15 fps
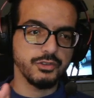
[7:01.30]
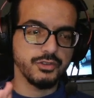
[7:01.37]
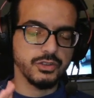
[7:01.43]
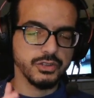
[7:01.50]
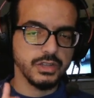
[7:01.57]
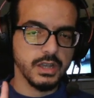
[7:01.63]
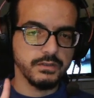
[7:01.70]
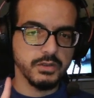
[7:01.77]
if you're
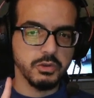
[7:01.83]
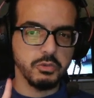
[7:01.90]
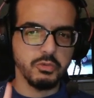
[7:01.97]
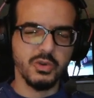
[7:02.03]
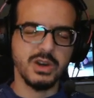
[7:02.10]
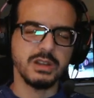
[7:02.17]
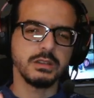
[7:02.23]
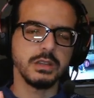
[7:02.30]
just
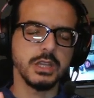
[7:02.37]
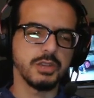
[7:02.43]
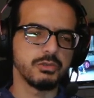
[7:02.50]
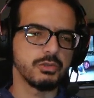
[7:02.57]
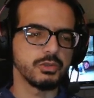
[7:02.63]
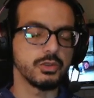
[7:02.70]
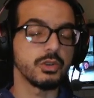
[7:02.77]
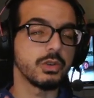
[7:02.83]
having one
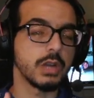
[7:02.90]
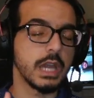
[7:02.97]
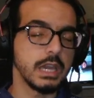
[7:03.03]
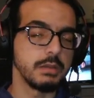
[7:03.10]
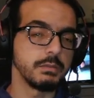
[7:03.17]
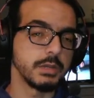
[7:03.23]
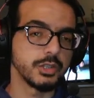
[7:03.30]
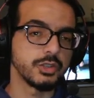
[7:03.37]
hero you're
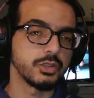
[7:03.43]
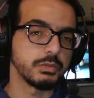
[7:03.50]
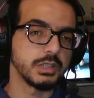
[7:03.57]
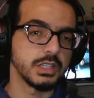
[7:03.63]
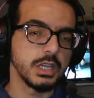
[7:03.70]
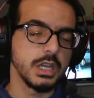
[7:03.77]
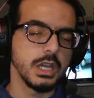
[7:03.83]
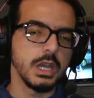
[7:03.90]
aiming to
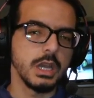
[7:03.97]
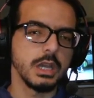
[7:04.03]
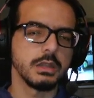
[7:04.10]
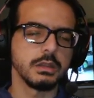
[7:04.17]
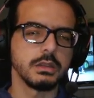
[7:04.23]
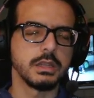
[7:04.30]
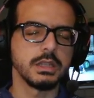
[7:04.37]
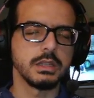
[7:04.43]
be
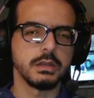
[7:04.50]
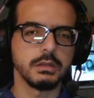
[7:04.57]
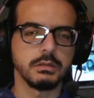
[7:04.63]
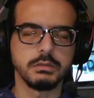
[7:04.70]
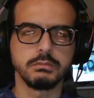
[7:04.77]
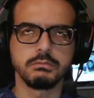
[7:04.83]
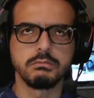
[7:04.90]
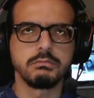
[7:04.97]
the,
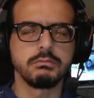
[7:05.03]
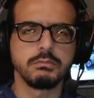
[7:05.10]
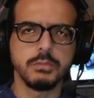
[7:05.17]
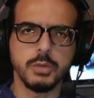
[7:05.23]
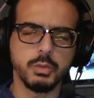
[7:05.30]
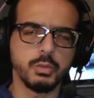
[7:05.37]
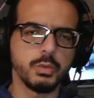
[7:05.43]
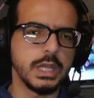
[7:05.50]

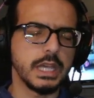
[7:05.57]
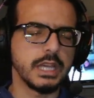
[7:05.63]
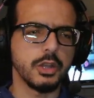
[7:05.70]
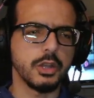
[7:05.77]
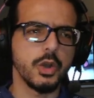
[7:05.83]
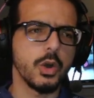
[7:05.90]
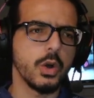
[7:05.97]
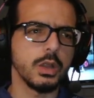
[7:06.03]
we
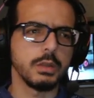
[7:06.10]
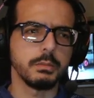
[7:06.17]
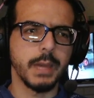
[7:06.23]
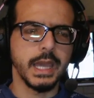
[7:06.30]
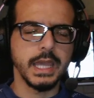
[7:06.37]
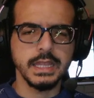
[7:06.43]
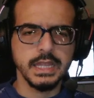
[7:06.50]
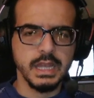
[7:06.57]
can call
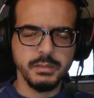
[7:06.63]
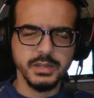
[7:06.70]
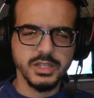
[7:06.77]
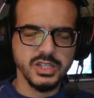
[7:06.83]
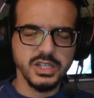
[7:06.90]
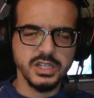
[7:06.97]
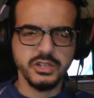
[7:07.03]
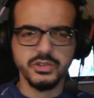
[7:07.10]
main
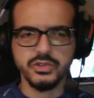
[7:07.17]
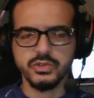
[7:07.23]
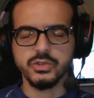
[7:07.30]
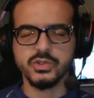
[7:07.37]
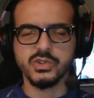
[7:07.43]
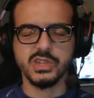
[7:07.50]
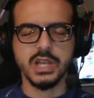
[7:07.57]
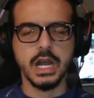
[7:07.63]
damage dealer
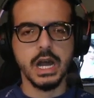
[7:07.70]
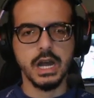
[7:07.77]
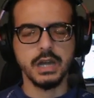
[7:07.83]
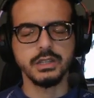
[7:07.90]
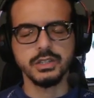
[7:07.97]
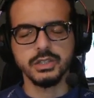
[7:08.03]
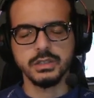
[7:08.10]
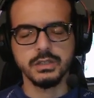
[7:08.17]
or the
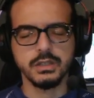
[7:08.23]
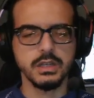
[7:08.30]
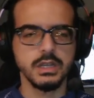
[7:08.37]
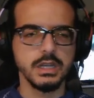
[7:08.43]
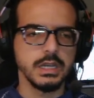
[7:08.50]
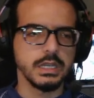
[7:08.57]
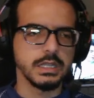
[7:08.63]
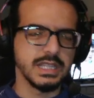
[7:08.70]
highest
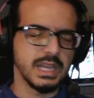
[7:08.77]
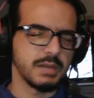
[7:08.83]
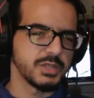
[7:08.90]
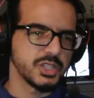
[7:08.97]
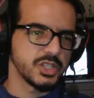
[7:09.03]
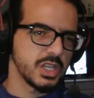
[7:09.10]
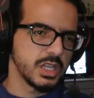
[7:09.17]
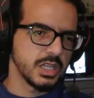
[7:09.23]

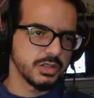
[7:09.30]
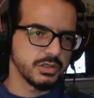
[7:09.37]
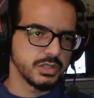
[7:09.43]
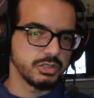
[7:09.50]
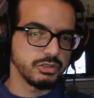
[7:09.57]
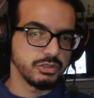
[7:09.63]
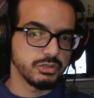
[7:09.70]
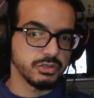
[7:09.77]
damage dealer
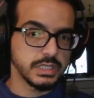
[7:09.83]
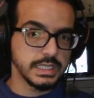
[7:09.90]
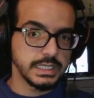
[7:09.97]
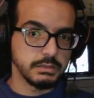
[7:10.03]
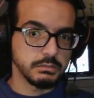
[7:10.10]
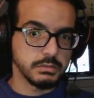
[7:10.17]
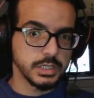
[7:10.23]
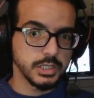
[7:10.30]
into your
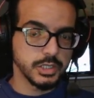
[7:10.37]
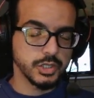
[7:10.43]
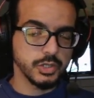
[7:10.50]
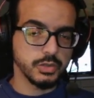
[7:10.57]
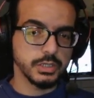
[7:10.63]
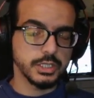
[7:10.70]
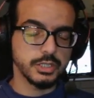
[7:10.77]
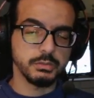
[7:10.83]
team.
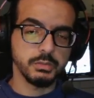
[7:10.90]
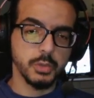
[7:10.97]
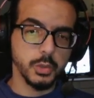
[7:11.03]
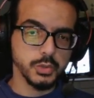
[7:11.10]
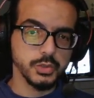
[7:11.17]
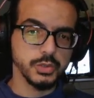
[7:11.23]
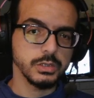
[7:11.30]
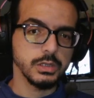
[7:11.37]
So it's
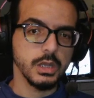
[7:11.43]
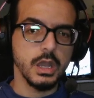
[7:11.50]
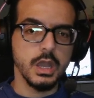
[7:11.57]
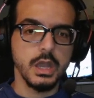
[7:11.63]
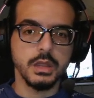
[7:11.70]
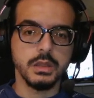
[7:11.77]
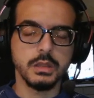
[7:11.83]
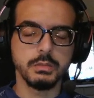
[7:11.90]
important,
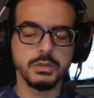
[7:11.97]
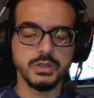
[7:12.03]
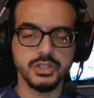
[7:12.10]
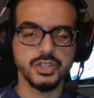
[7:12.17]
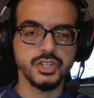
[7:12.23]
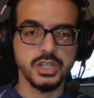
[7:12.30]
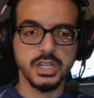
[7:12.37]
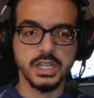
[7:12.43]
the
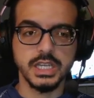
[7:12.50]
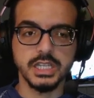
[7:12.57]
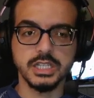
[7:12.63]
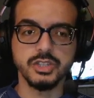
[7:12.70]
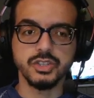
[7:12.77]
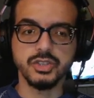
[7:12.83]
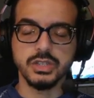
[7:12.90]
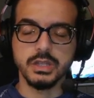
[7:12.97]
positioning
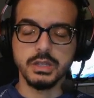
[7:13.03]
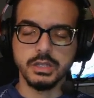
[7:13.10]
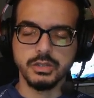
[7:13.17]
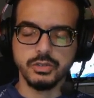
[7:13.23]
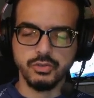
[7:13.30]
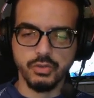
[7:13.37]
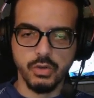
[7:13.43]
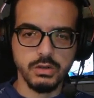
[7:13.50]
into
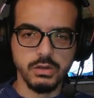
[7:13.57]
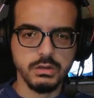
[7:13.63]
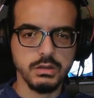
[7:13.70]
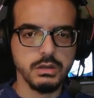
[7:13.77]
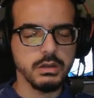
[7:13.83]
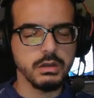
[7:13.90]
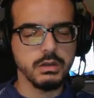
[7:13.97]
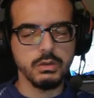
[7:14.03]
the
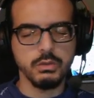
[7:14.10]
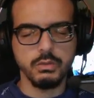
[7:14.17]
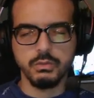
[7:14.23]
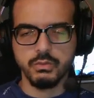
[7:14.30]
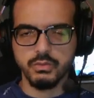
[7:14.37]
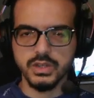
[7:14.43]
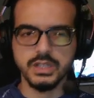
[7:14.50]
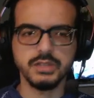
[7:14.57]
truck,
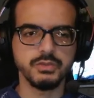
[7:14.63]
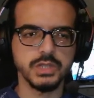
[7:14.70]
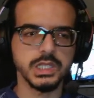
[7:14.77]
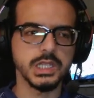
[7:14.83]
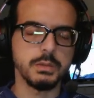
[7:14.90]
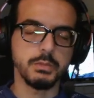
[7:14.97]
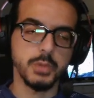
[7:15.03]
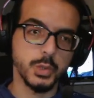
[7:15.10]
really,
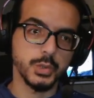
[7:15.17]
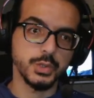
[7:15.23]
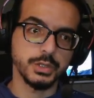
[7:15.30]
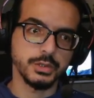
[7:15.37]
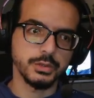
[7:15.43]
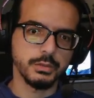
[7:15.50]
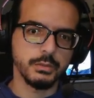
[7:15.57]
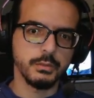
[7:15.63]
really
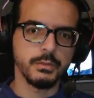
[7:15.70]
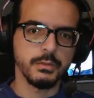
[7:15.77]
important.